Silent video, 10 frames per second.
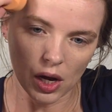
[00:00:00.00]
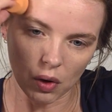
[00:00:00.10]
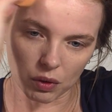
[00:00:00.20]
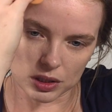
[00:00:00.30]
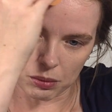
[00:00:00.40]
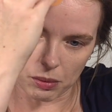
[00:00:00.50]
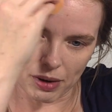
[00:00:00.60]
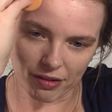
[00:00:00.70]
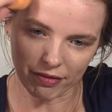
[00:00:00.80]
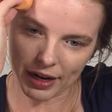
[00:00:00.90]
or some of
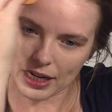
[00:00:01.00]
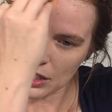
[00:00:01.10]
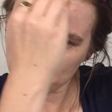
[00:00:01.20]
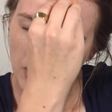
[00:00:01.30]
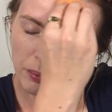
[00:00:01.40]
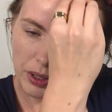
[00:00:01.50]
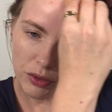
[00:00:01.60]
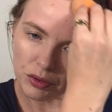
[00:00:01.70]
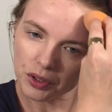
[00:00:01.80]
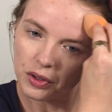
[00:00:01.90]
my veins popping
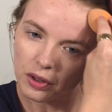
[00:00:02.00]
through,